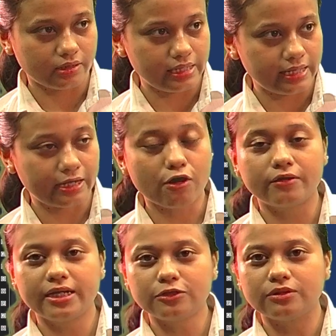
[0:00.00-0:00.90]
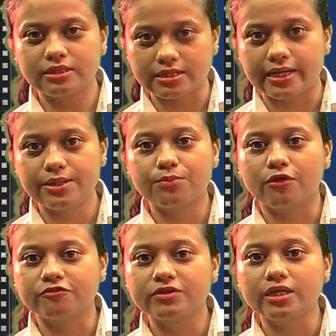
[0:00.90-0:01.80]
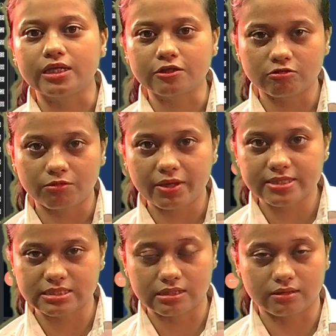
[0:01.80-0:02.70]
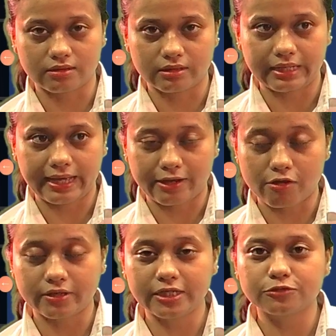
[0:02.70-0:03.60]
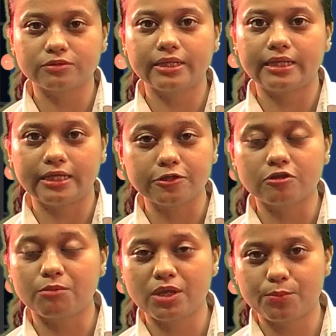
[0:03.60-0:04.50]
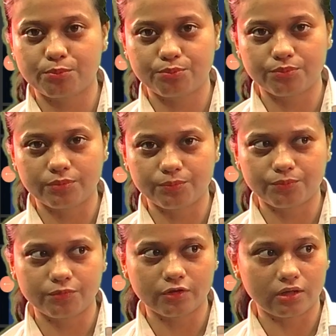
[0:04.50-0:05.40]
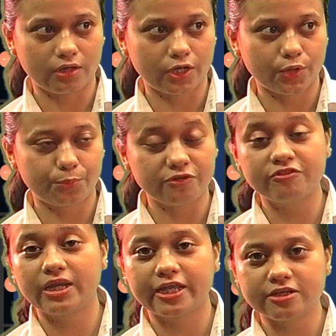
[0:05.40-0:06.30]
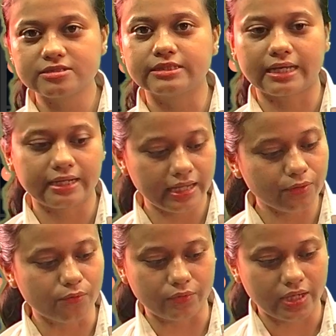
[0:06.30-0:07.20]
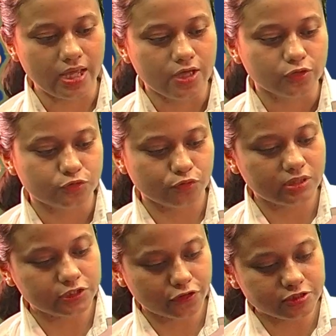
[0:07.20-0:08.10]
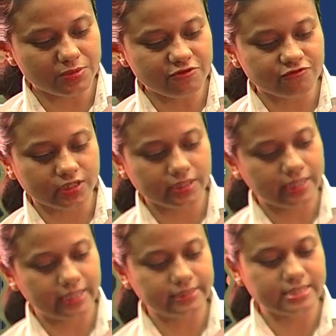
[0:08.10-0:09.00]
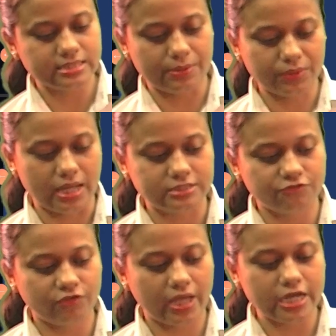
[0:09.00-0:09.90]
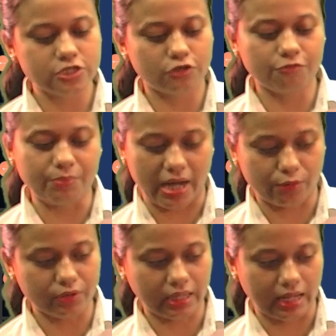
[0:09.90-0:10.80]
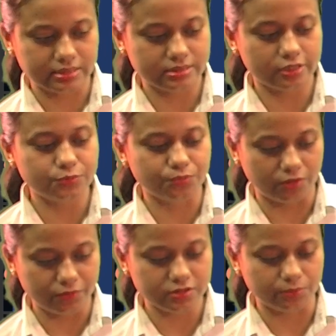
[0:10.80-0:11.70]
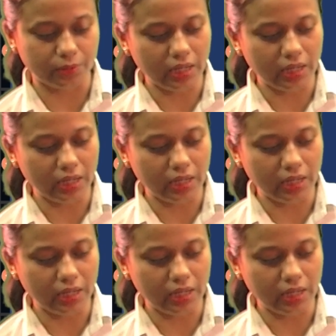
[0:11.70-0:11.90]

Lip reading: according to the type of the economic according to the economic privileges that they own. So the judgment further held that subclassification of backward classes is permissible,